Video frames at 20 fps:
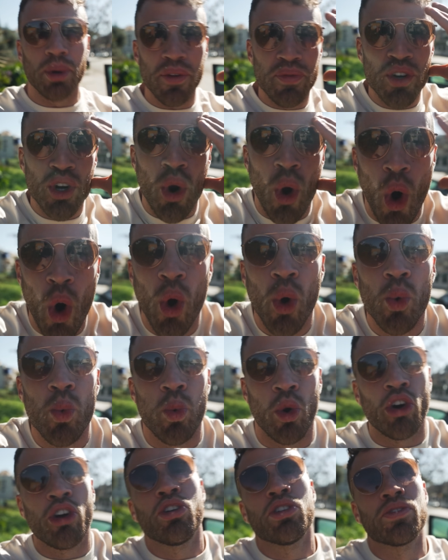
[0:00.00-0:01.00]
But if your whole
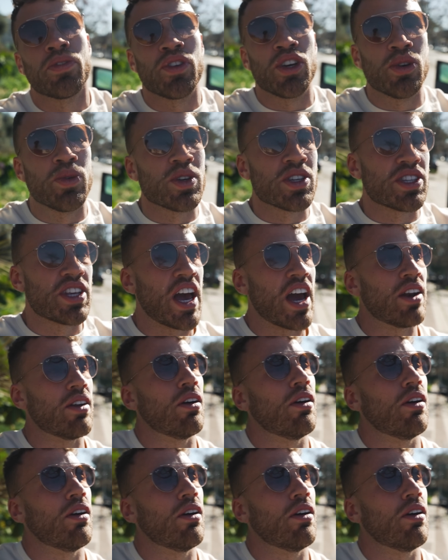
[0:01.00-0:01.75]
worldview is that,